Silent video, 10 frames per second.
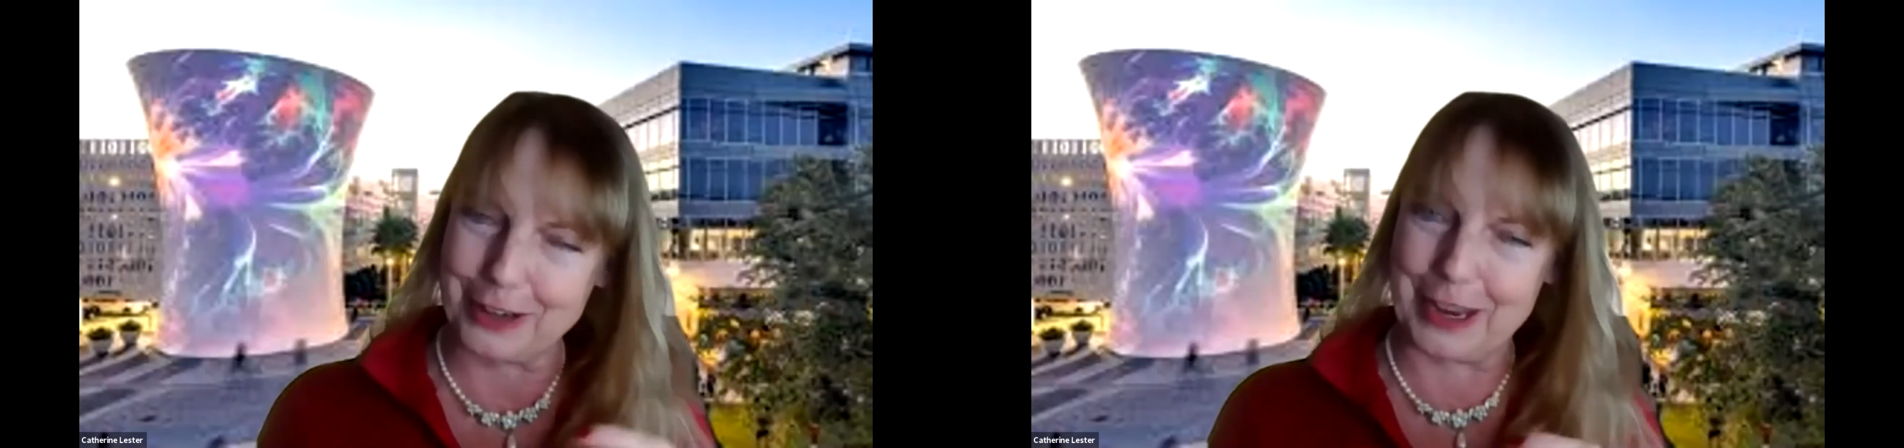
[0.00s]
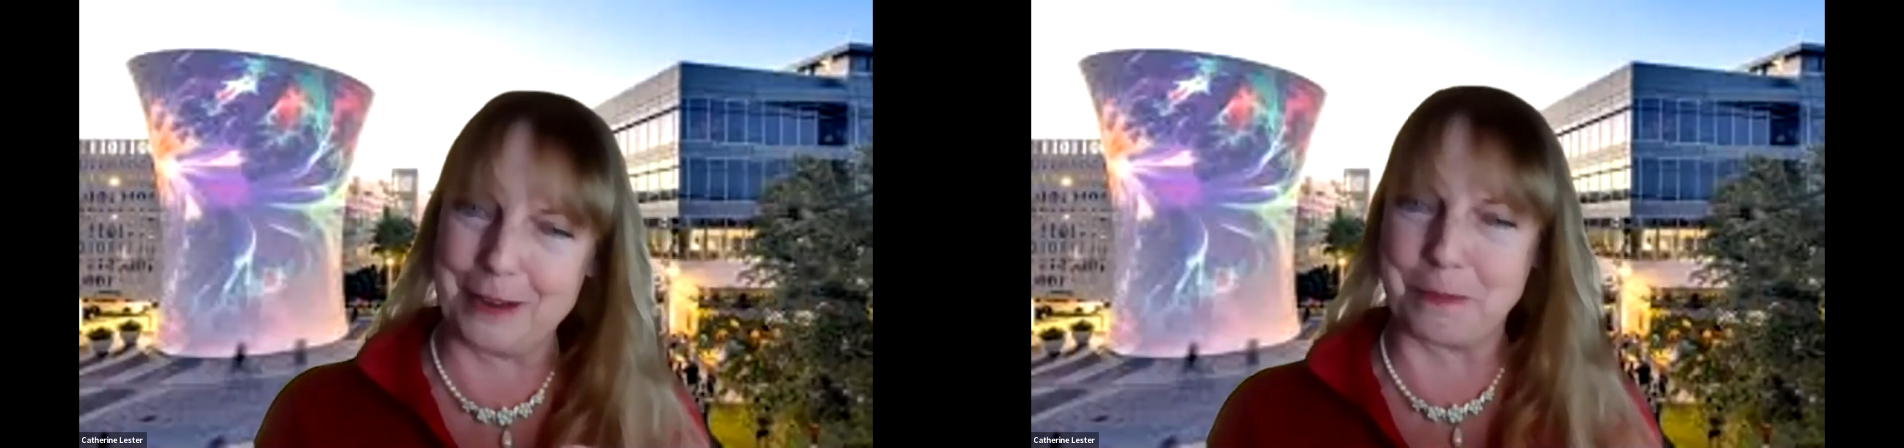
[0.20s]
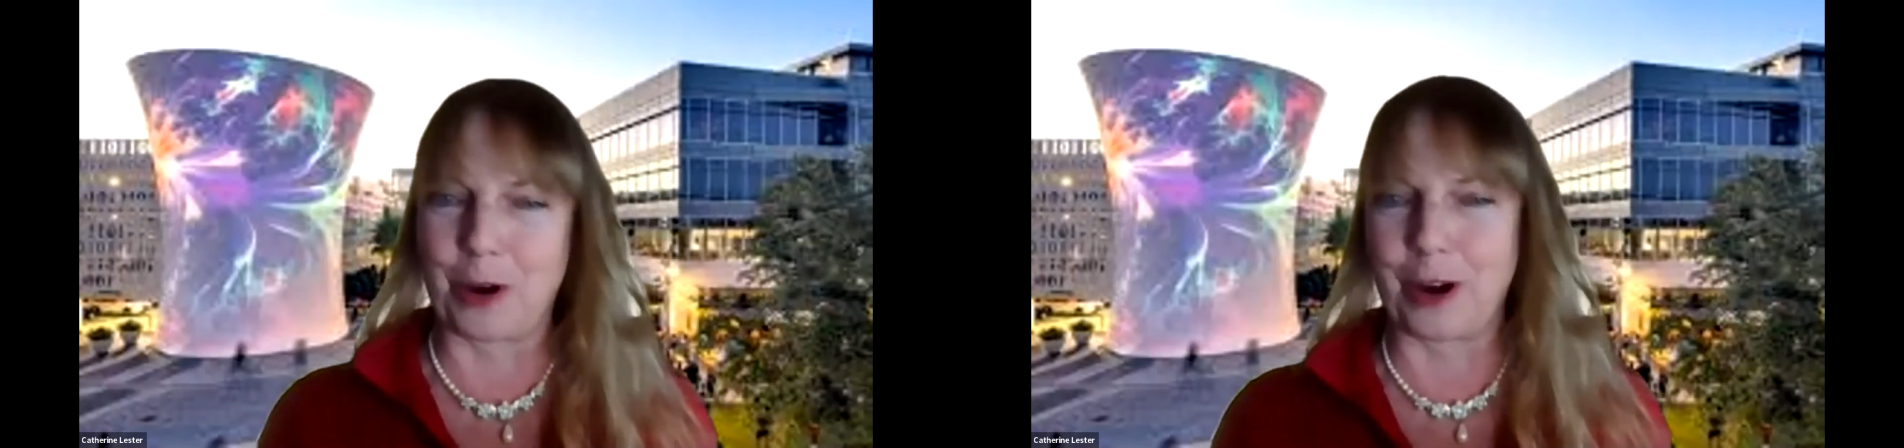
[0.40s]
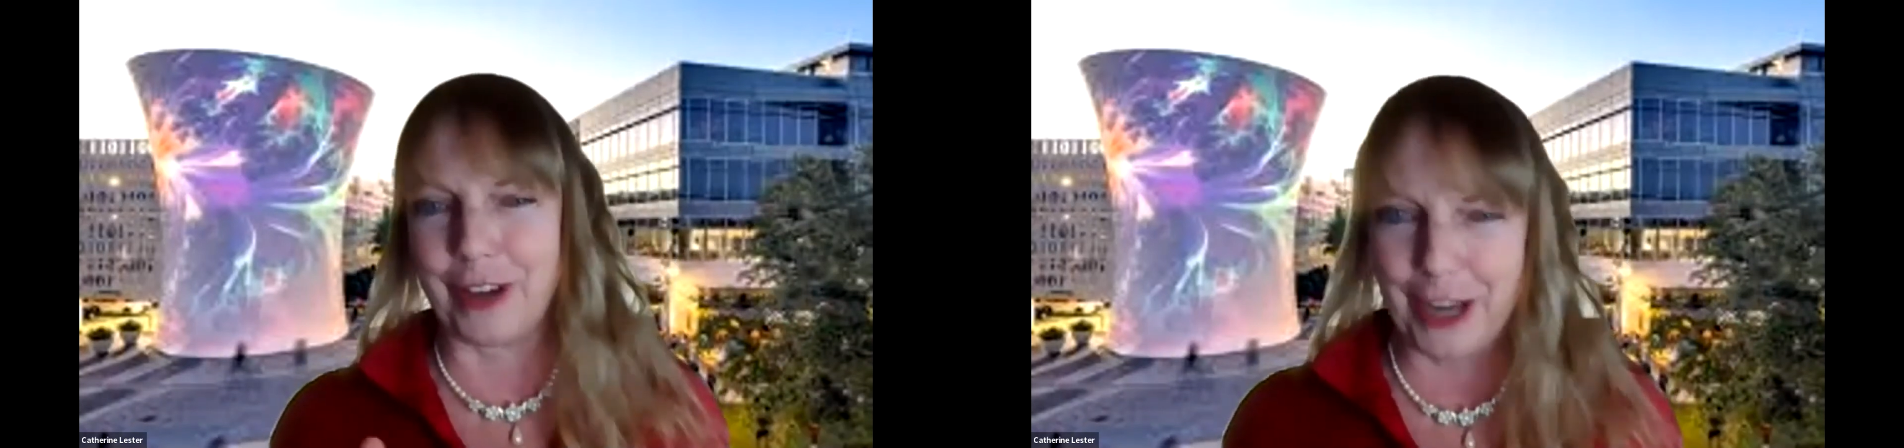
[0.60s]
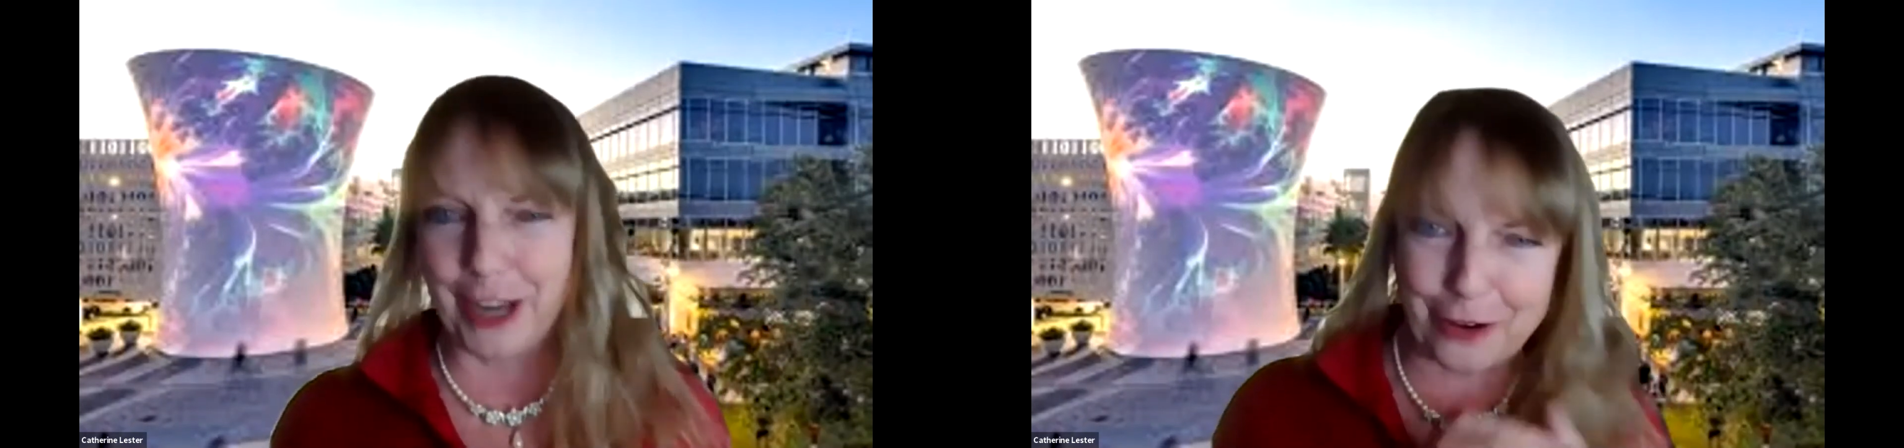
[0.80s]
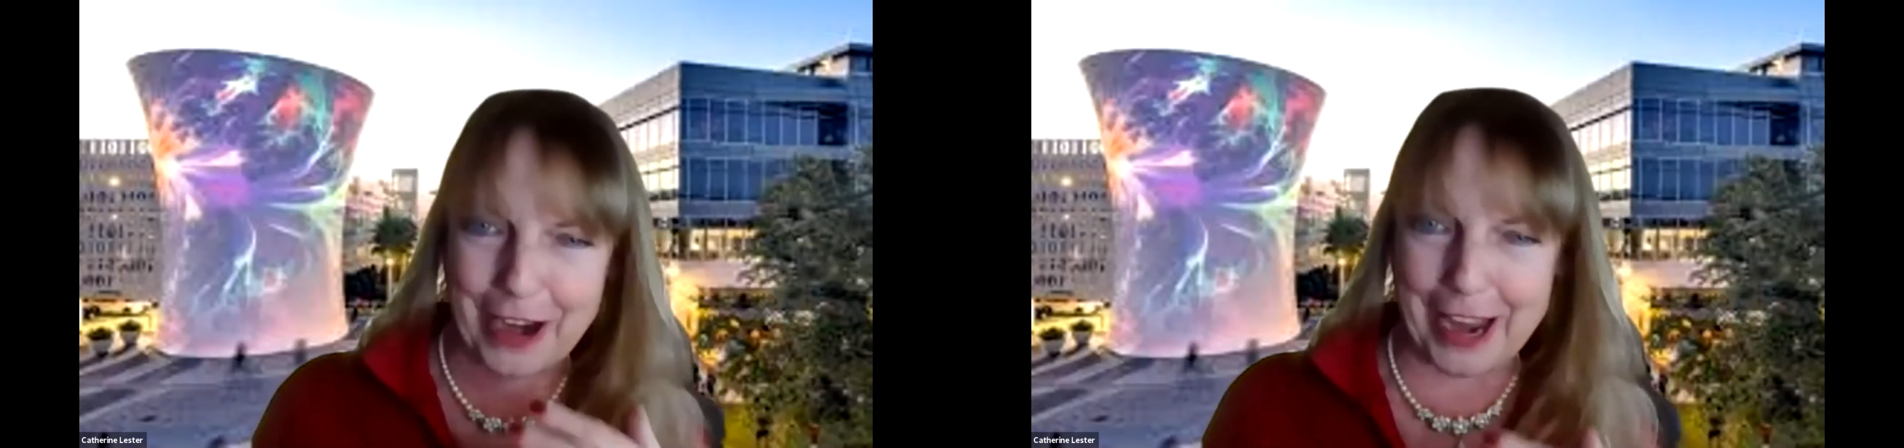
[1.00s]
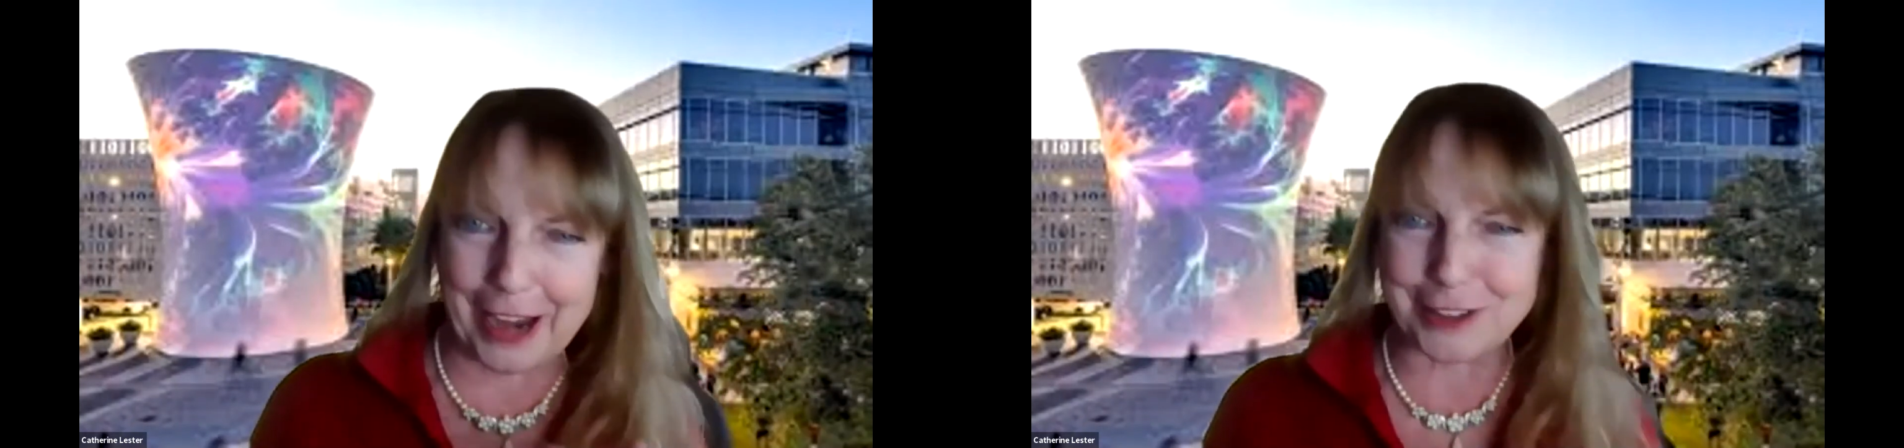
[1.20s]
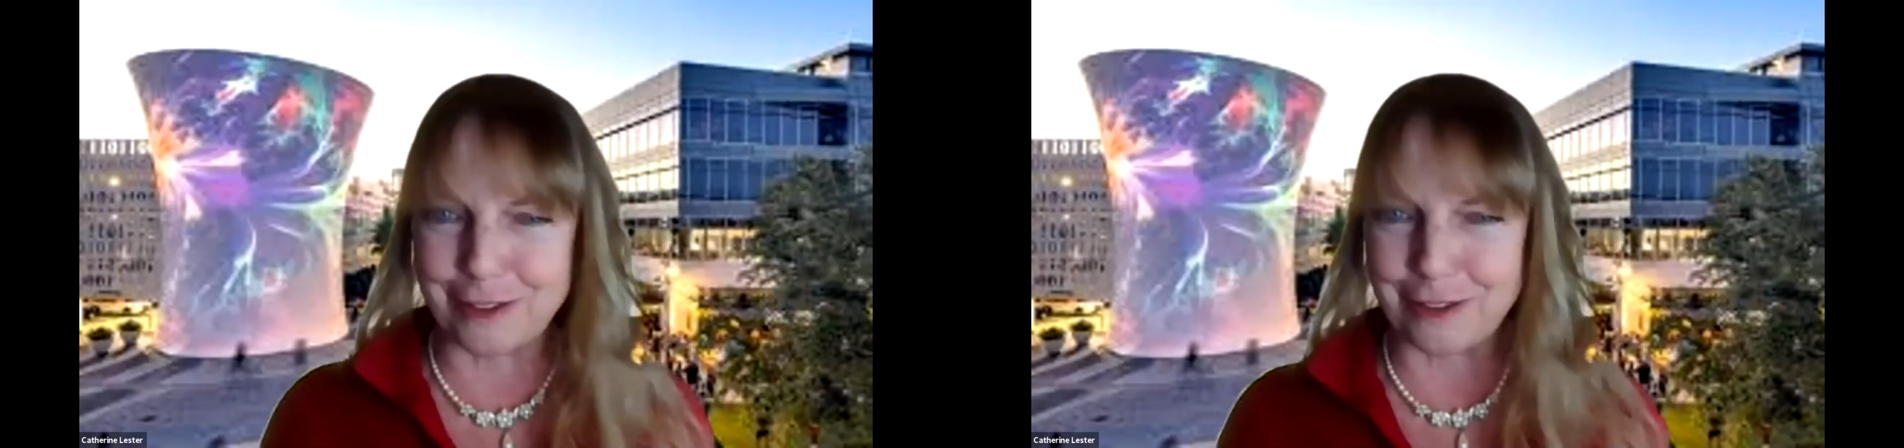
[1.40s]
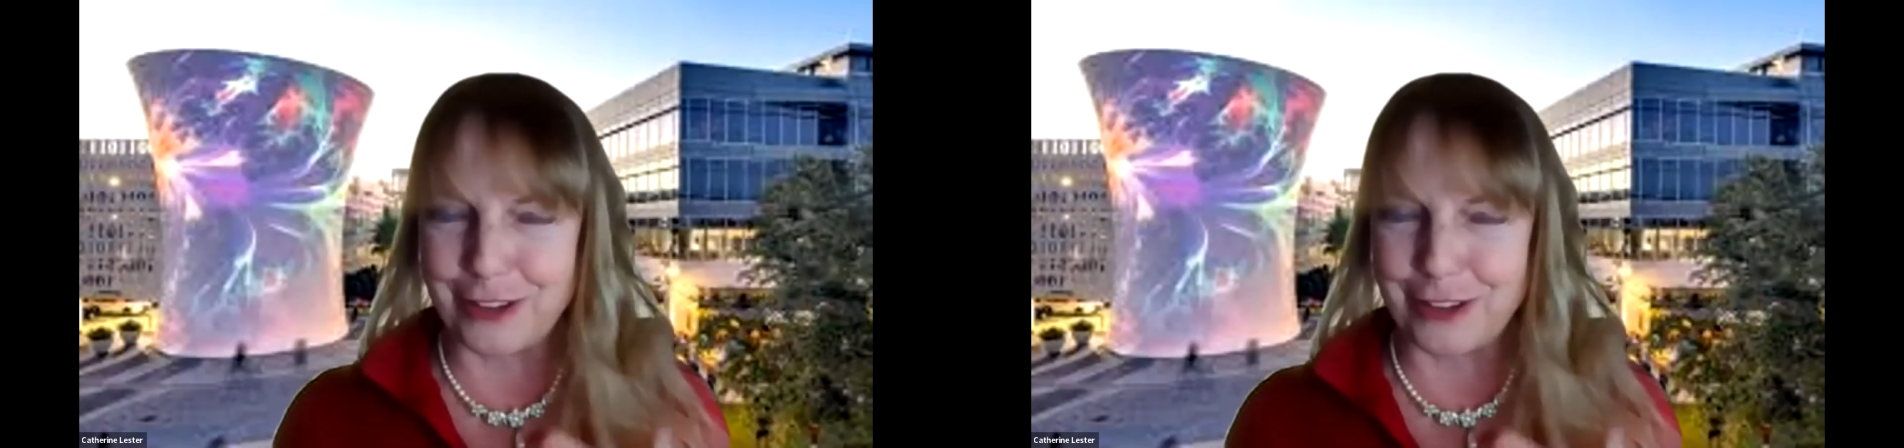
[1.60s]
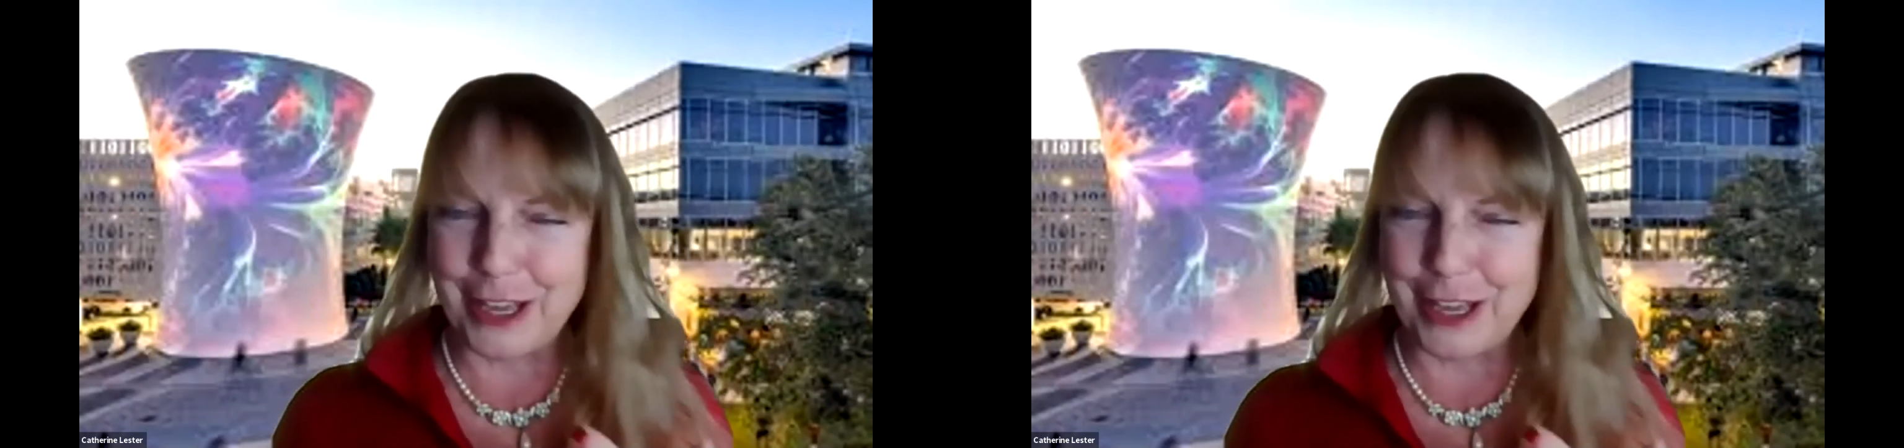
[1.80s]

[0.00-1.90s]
in more of an interactive